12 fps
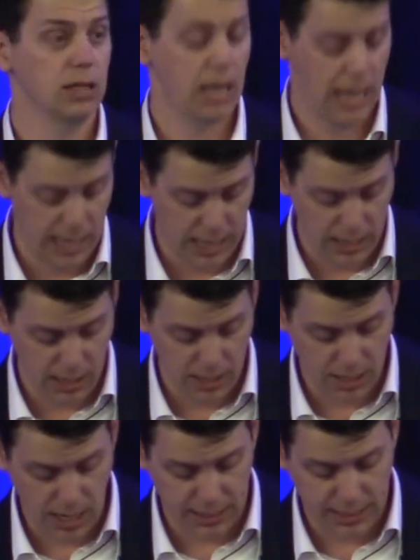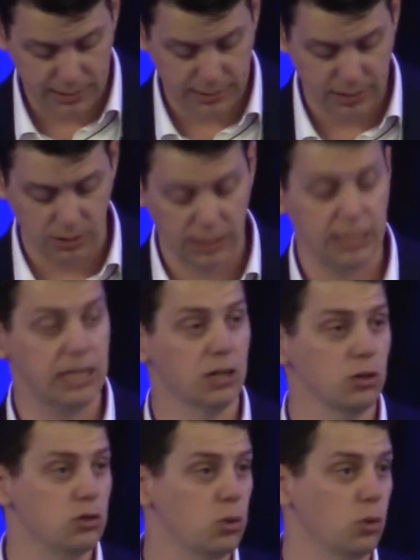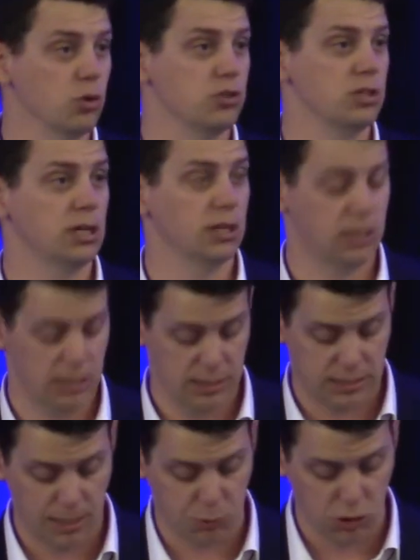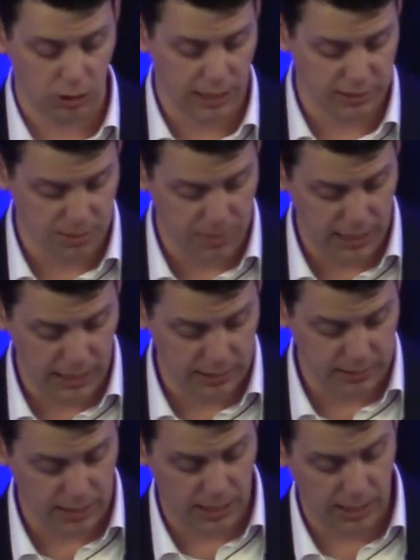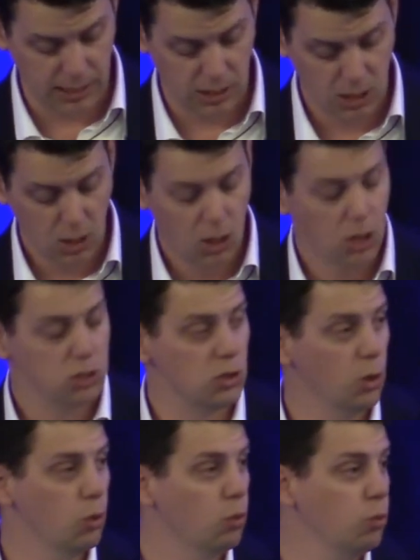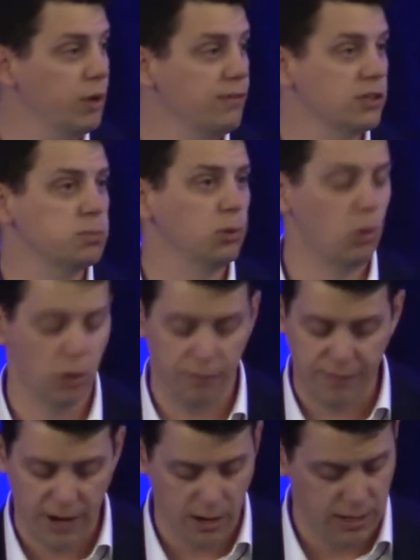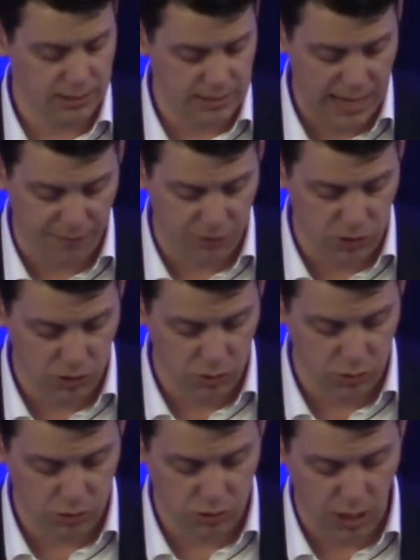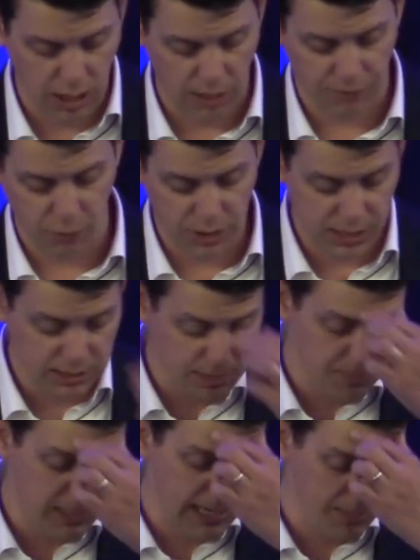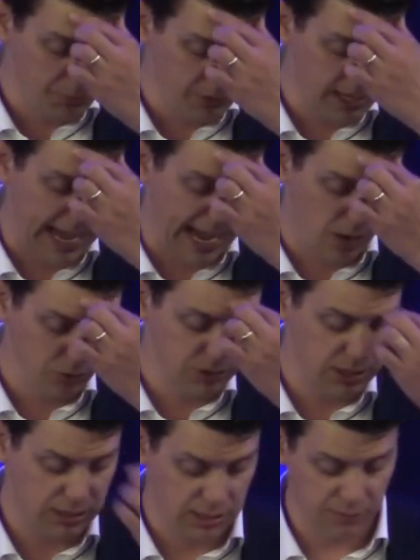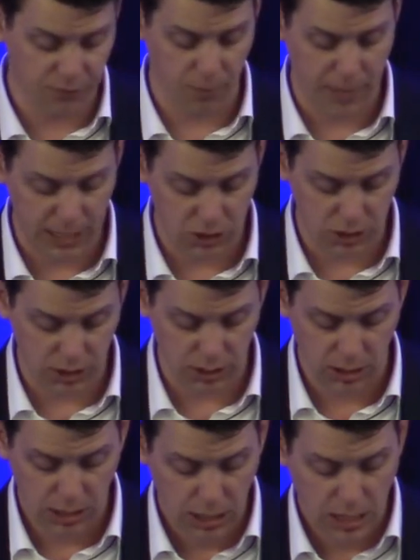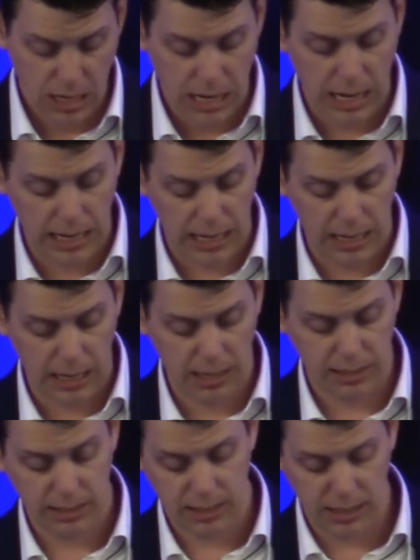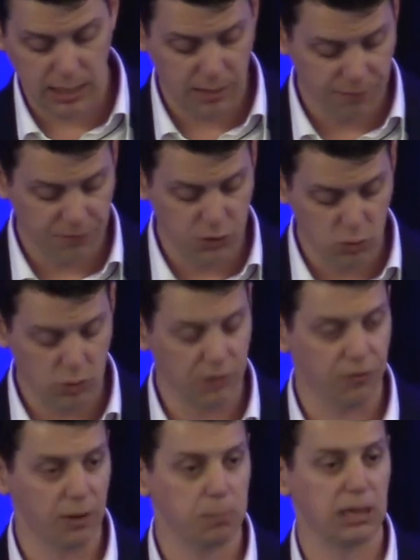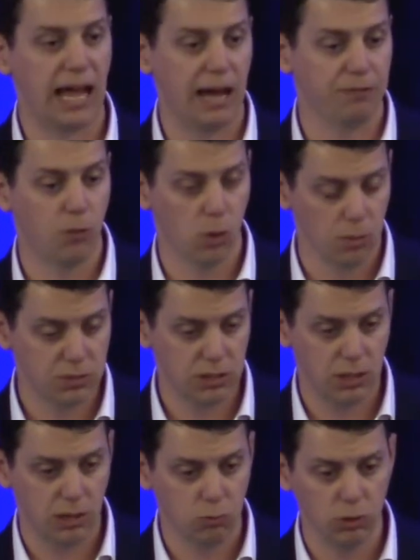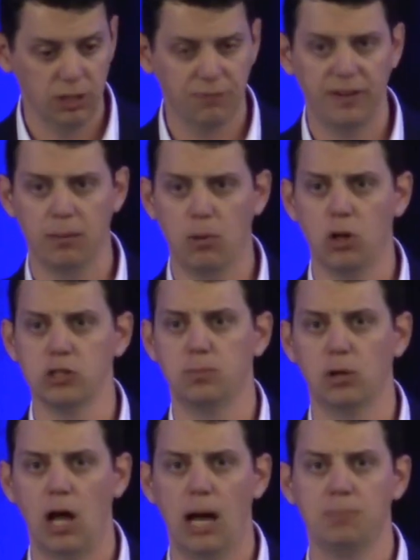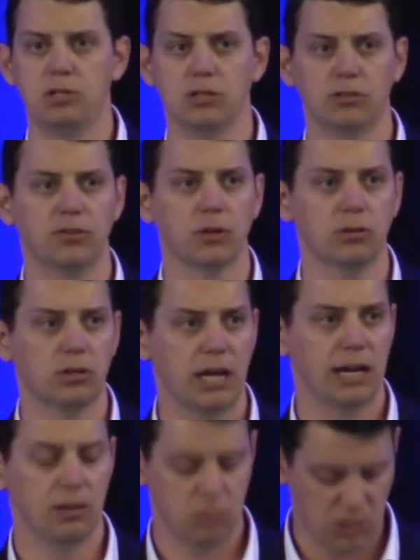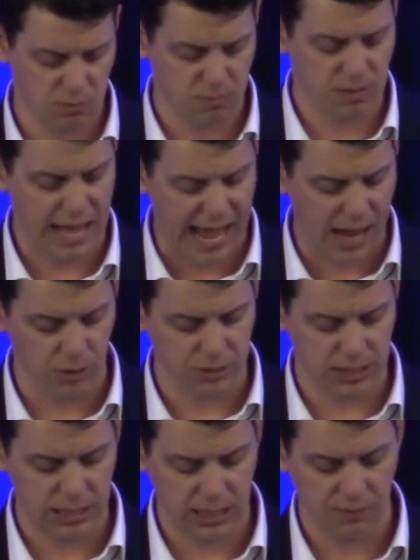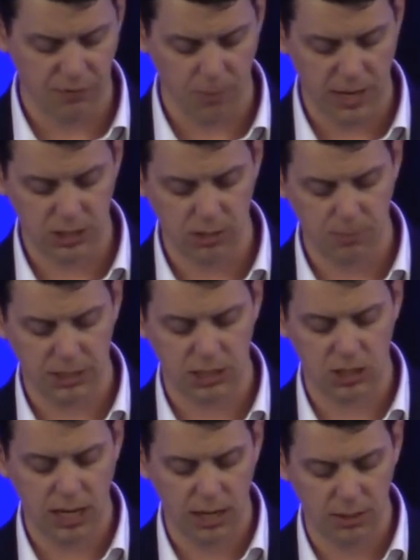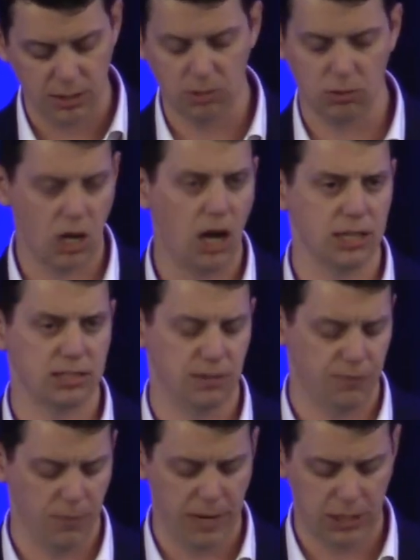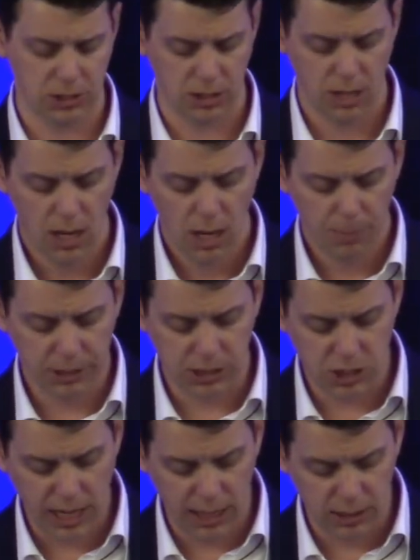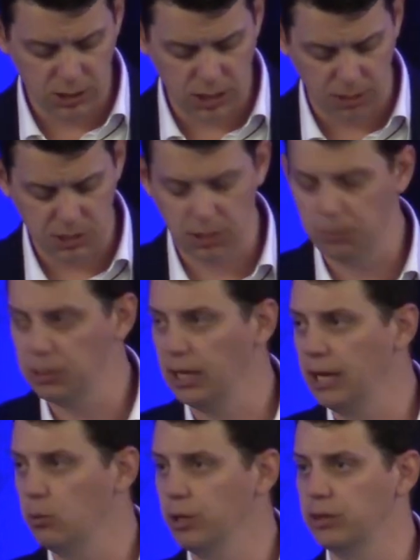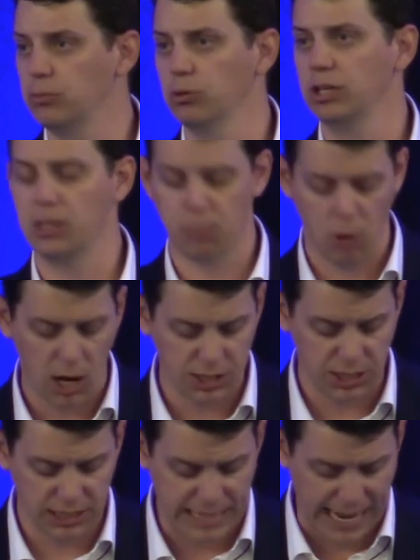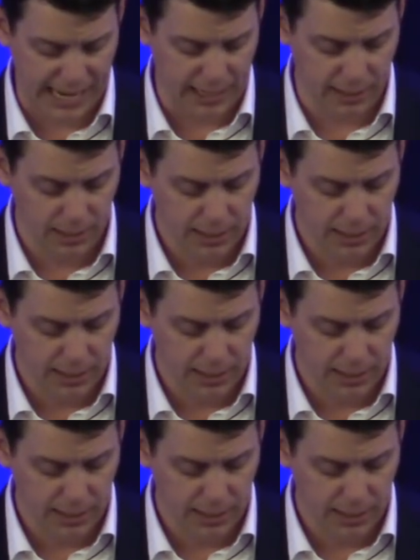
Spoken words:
and not necessarily geared towards the conceptual estimating side. So we've explored various avenues for this and been able to house this information in a few different platforms, and really found multiple options for kind of just housing the information, but the cost information. But the challenge comes into play with really the project data